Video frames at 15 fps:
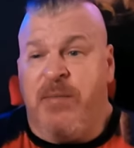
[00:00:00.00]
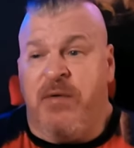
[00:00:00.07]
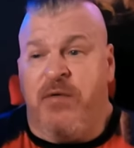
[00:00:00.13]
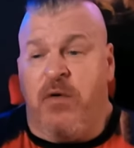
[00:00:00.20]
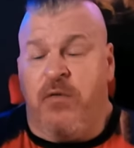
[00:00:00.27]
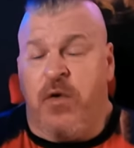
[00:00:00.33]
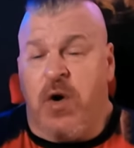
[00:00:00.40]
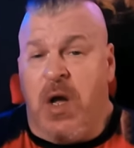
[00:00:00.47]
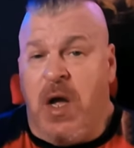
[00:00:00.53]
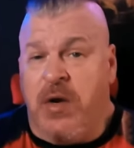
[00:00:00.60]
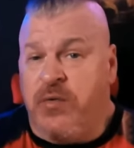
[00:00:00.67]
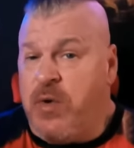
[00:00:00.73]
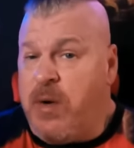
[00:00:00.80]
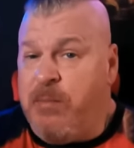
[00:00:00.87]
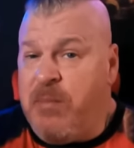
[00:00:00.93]
of over
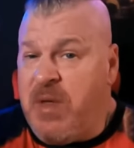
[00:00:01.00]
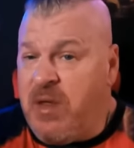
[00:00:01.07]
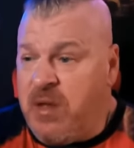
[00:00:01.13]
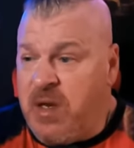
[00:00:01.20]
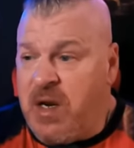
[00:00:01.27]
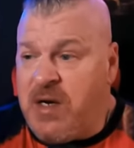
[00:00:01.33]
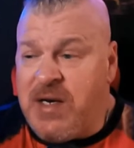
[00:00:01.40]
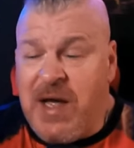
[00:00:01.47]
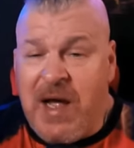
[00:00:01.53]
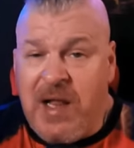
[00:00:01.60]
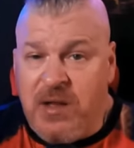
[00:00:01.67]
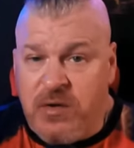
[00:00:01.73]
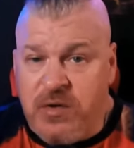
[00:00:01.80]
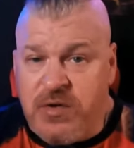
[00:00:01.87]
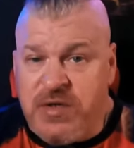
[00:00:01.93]
$100 million
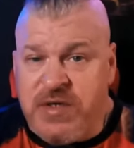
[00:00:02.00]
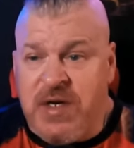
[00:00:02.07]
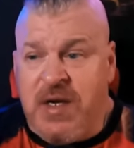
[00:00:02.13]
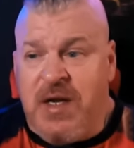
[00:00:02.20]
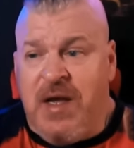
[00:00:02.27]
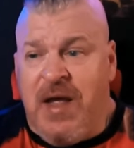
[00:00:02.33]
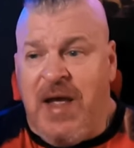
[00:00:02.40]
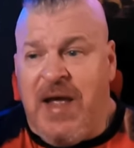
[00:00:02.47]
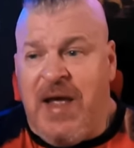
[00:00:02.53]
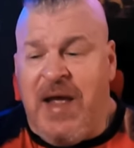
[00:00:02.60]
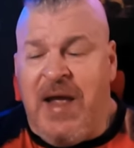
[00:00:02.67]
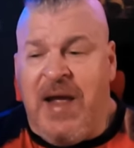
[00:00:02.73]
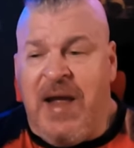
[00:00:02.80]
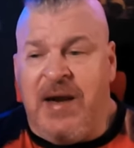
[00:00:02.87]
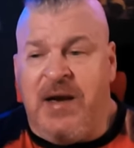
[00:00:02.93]

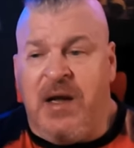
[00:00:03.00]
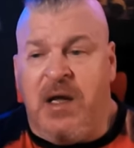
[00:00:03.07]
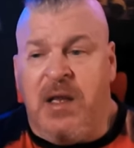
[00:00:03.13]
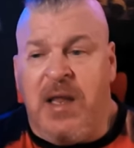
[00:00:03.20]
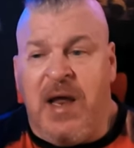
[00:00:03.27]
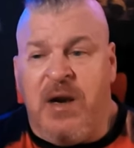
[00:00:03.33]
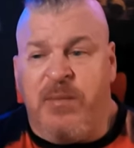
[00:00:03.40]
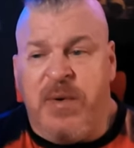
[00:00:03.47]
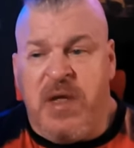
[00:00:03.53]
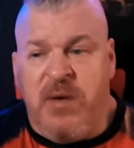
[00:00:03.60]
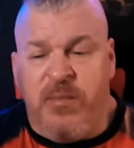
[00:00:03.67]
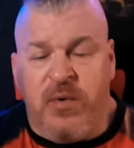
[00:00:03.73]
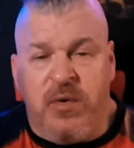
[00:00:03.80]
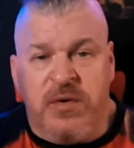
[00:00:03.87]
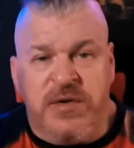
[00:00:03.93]
and a lot of
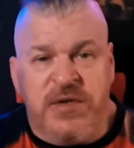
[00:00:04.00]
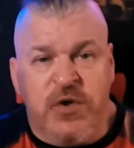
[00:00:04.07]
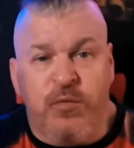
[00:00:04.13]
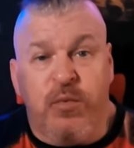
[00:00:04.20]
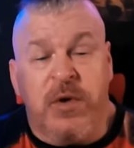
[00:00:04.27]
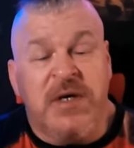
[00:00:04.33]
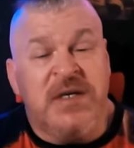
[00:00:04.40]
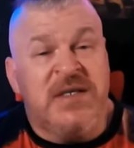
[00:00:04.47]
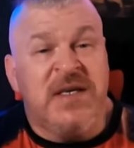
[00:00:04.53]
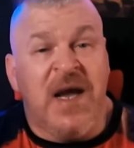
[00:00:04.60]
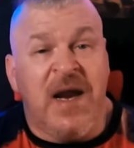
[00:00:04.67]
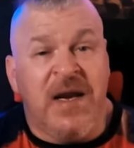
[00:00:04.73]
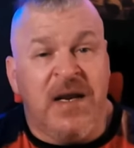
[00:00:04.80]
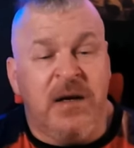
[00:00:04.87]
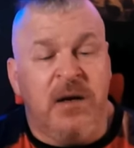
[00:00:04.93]
people super
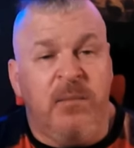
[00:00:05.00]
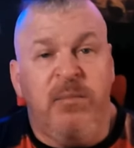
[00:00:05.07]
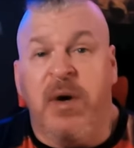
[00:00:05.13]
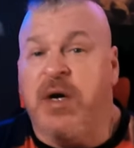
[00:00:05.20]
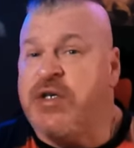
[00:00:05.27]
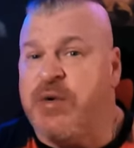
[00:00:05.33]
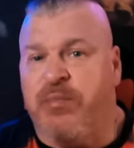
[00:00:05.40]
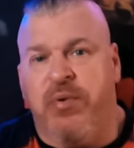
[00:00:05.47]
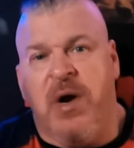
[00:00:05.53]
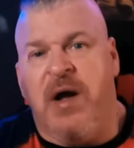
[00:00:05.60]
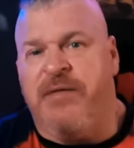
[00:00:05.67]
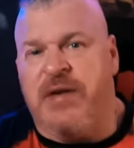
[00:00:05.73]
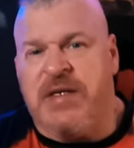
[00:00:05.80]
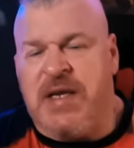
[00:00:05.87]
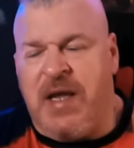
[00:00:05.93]
excited, bunch of
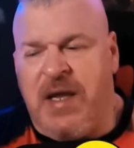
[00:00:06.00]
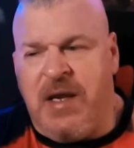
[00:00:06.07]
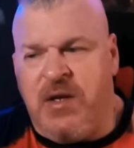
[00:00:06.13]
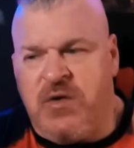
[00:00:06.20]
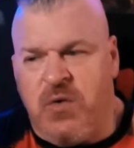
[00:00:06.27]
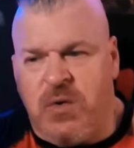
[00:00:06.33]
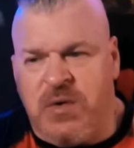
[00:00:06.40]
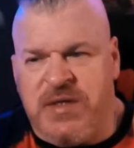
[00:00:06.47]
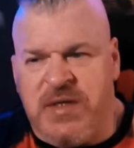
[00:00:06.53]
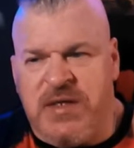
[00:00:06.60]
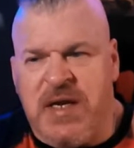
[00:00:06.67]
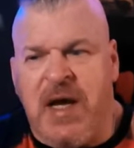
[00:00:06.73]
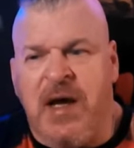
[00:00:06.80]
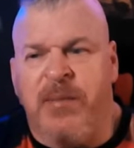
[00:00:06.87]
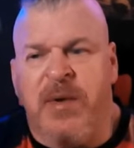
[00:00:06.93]
profit taking towards the
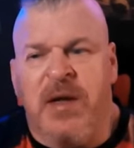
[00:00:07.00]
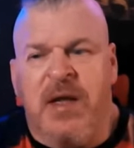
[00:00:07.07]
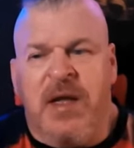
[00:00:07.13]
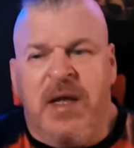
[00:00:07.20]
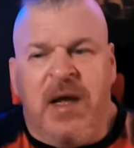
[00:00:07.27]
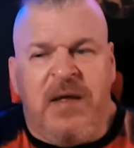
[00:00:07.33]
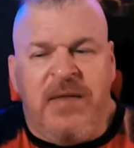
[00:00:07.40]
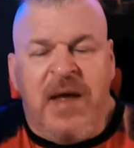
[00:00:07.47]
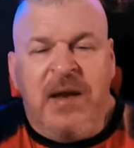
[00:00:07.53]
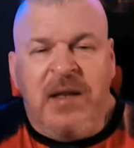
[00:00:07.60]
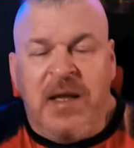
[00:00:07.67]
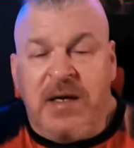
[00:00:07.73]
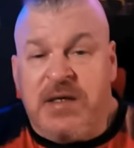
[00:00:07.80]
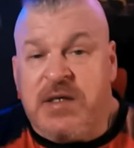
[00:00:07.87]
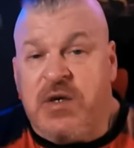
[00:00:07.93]
top. And that
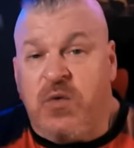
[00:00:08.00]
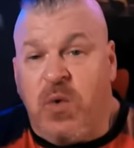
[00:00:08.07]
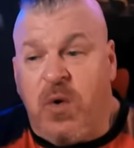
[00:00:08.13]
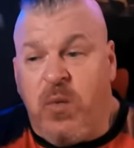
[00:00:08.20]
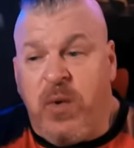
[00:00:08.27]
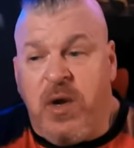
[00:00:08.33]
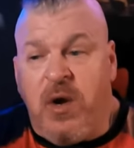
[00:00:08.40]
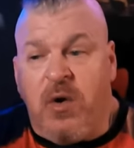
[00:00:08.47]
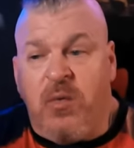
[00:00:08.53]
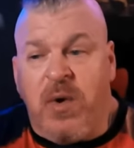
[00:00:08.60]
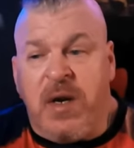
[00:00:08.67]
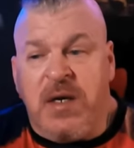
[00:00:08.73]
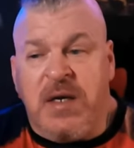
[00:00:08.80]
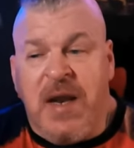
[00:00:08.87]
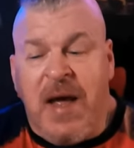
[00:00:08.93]
led us to where we are
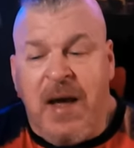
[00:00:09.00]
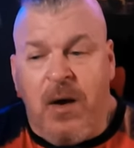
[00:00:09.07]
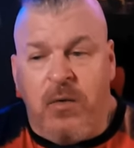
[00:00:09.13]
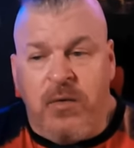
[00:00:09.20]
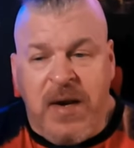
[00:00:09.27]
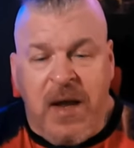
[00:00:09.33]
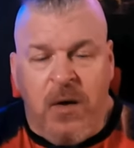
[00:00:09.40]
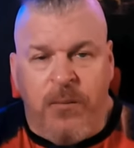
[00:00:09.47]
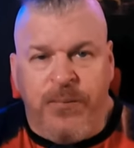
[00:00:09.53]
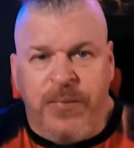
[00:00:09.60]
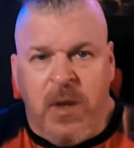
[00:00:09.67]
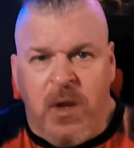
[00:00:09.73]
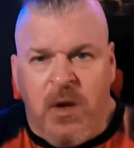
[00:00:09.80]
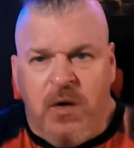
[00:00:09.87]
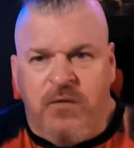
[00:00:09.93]
right now. Now,
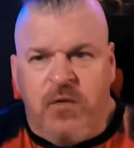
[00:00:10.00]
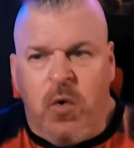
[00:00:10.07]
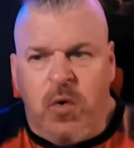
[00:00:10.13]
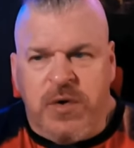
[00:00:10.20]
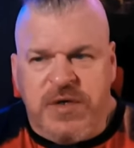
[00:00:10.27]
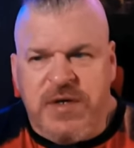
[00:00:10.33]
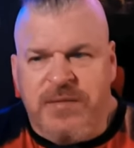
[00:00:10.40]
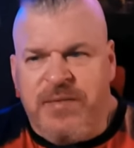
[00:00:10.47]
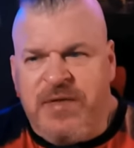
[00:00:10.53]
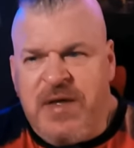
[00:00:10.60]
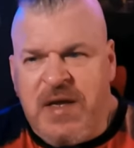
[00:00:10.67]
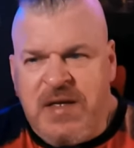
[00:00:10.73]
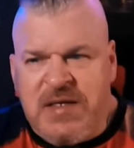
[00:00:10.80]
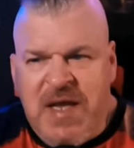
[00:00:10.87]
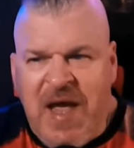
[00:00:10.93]
of course,
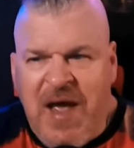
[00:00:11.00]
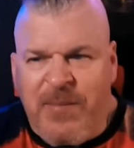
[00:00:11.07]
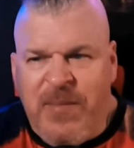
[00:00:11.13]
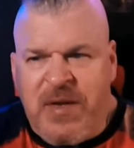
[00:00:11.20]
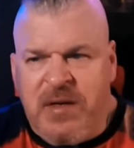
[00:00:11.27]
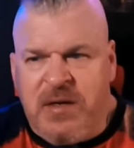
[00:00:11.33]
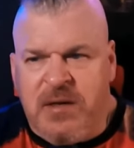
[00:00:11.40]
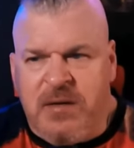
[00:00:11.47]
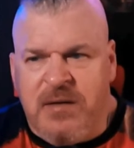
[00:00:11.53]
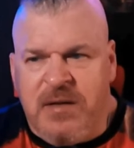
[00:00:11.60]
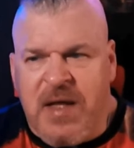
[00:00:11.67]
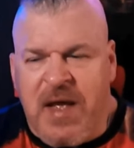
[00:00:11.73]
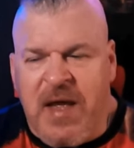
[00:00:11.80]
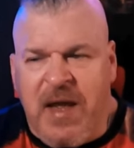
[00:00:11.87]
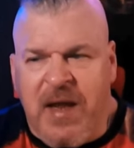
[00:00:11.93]
things happened
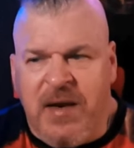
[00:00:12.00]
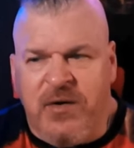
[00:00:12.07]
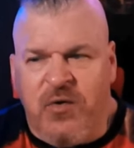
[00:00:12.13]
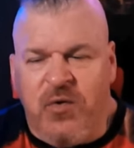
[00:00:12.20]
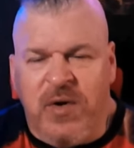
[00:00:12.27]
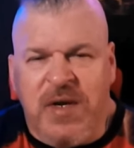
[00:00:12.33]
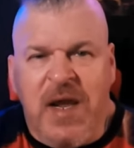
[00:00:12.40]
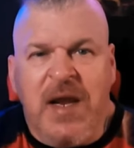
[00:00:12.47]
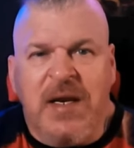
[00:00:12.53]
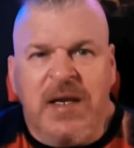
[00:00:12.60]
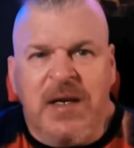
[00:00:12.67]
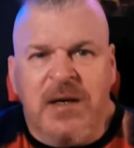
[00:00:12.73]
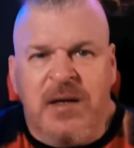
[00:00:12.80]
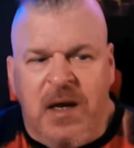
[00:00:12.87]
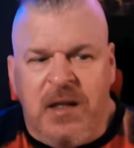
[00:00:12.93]
that
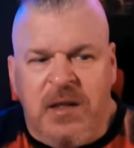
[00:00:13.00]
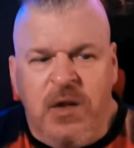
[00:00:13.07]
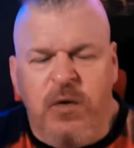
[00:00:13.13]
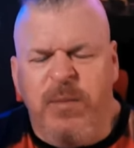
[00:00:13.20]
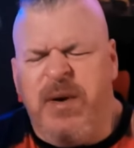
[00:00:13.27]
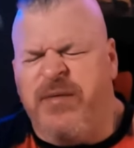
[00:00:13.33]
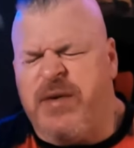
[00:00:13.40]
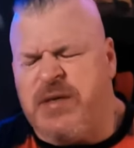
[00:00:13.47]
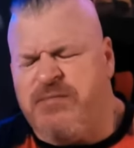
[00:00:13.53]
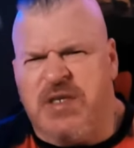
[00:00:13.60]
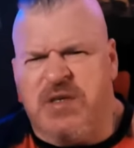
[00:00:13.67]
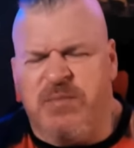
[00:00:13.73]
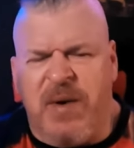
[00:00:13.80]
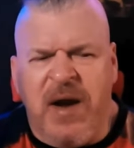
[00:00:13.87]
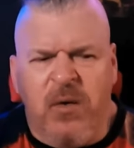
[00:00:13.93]
created a little bit of a
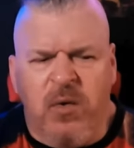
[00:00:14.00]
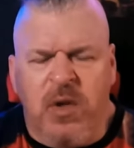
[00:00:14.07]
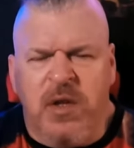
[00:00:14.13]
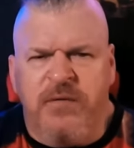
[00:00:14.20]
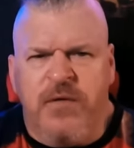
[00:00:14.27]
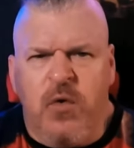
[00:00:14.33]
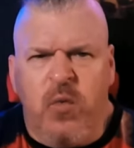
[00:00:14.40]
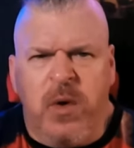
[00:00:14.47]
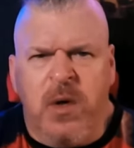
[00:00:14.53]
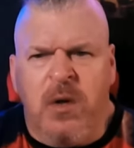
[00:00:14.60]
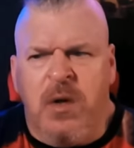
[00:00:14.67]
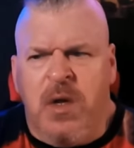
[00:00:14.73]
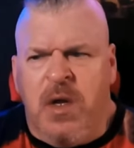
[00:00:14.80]
spiral, if you will,